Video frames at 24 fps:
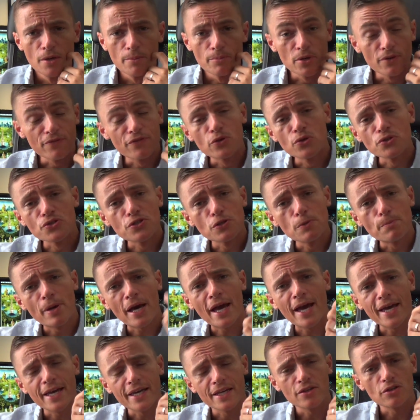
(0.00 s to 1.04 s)
But of course, you're
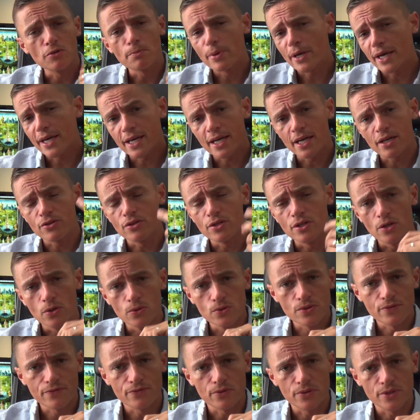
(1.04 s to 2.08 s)
paying out the
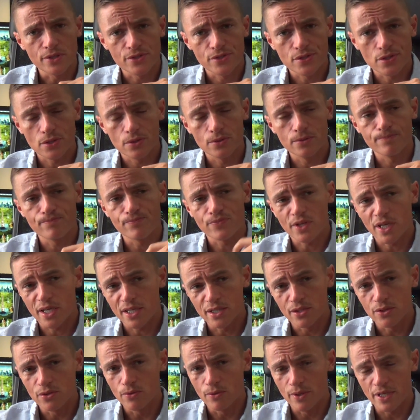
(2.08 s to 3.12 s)
nose for it, so
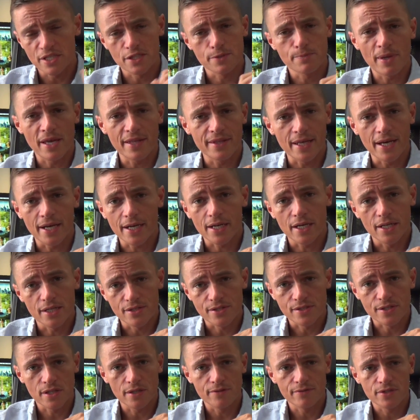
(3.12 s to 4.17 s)
you expect that kind
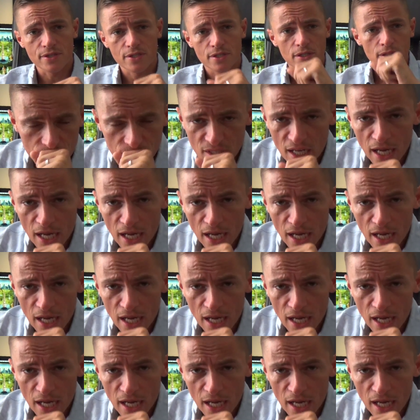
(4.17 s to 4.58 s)
of service.